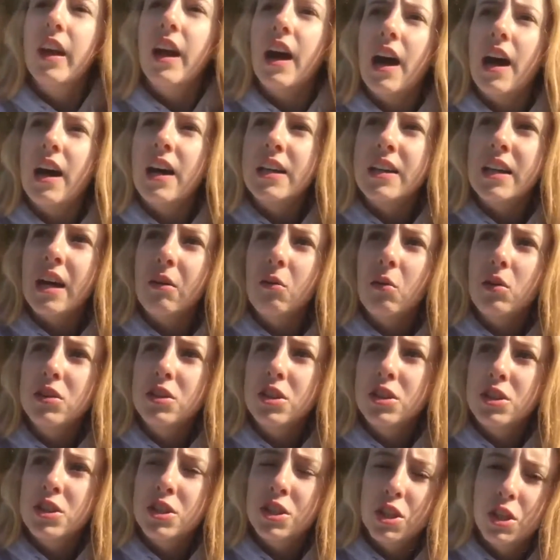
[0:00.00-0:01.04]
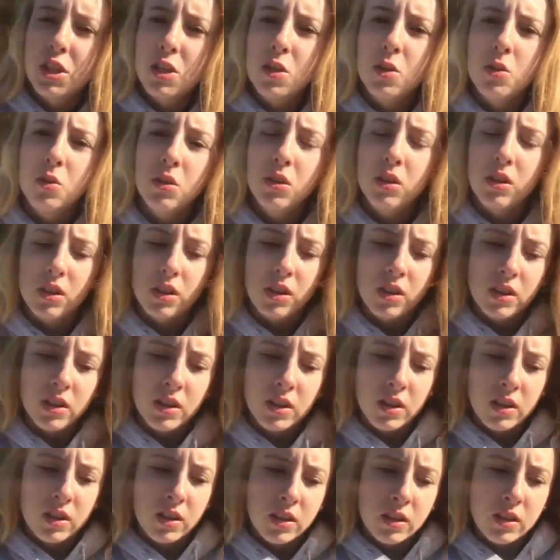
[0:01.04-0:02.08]
and I wanted to
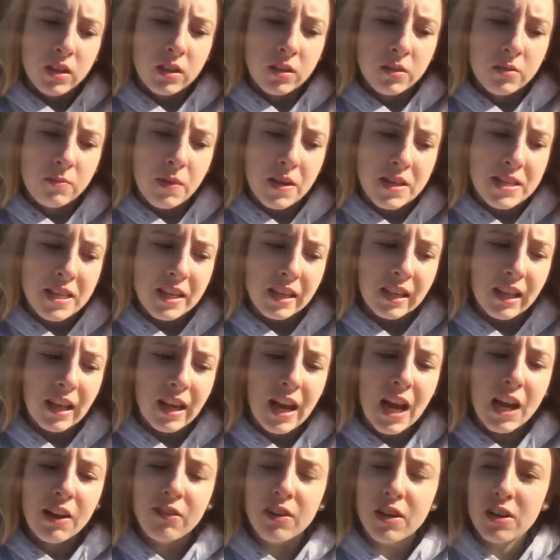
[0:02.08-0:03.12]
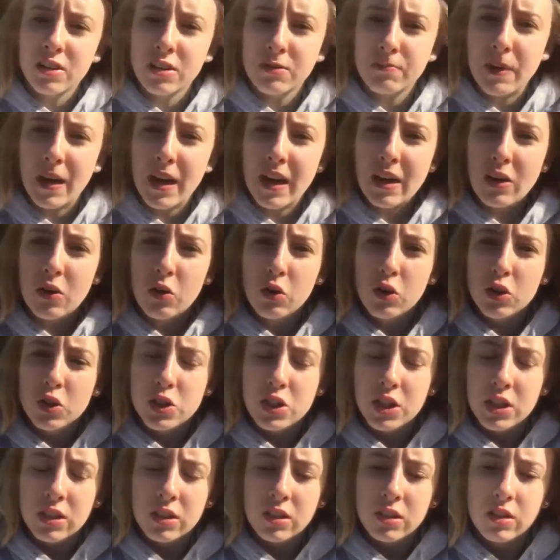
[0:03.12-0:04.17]
I have a spare
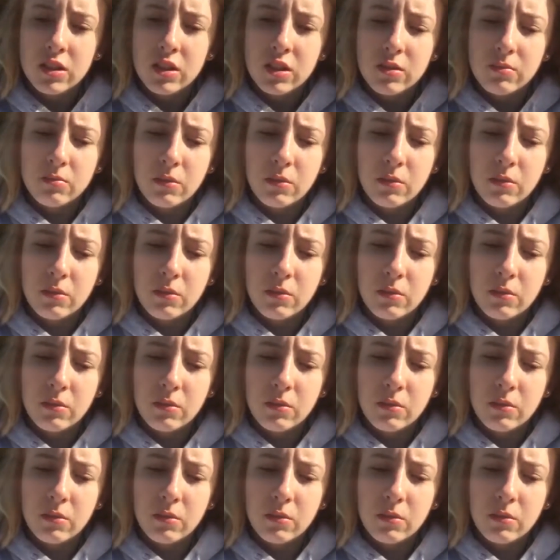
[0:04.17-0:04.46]
hutch in